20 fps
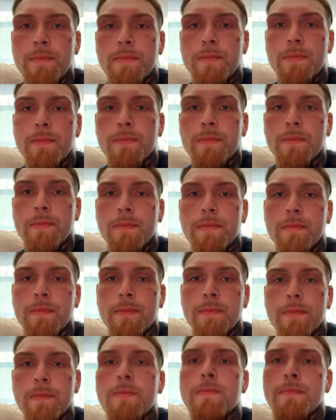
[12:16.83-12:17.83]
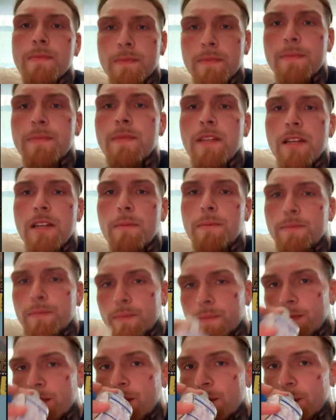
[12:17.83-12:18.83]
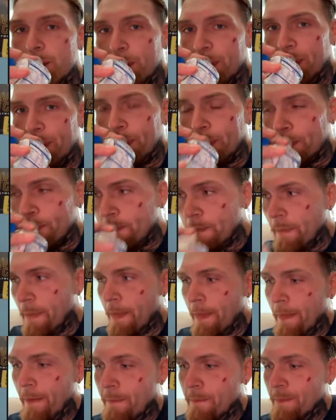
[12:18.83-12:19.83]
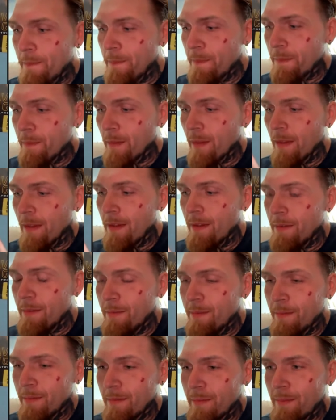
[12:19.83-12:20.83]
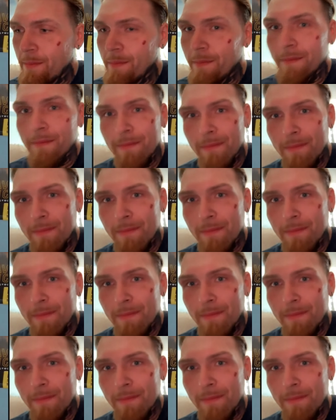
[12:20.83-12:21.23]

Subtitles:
No words are spoken by the person on screen.